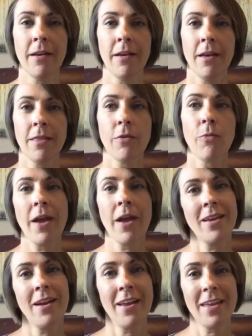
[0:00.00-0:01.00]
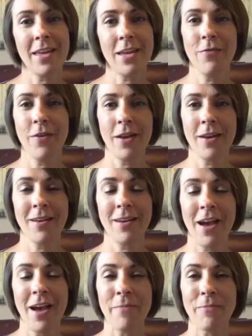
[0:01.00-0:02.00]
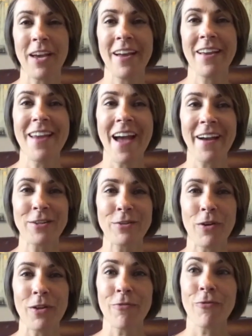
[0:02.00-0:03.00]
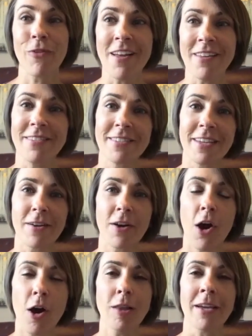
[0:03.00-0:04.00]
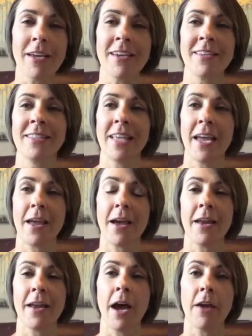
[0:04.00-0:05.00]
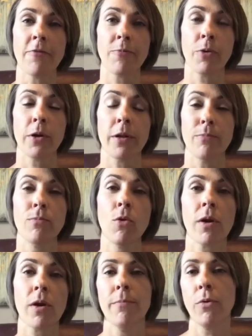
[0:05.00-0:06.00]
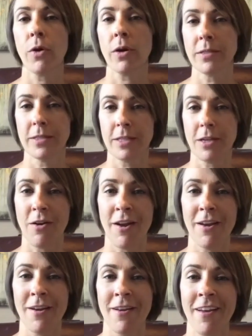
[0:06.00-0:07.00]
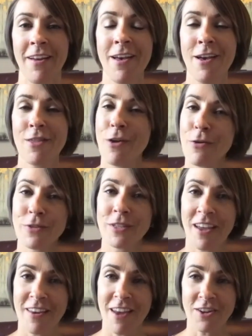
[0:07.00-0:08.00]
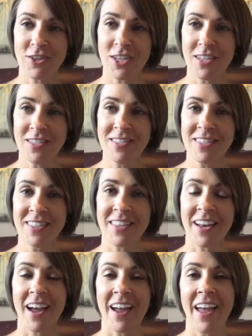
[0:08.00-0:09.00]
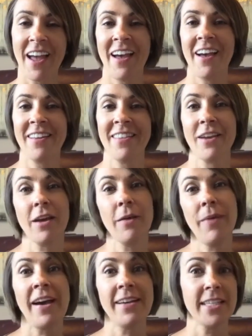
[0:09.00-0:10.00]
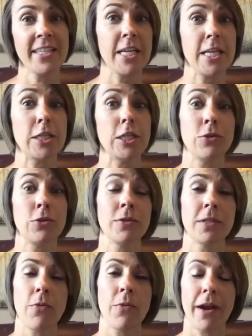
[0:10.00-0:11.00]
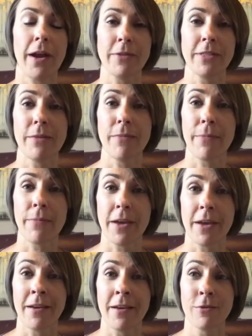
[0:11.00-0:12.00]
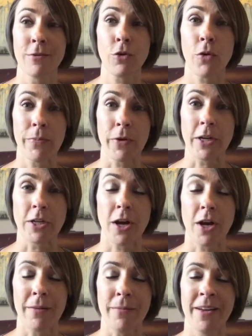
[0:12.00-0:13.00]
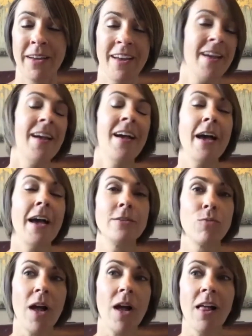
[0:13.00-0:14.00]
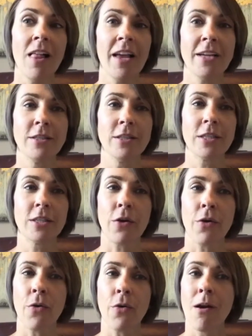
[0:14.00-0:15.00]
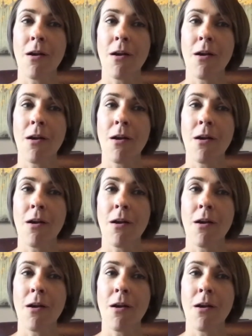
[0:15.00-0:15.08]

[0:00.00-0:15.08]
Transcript: the way that I even connect with friends and colleagues. And I've put more importance on those connections than I had the capacity to do so when I was in my big corporate job as well. And so,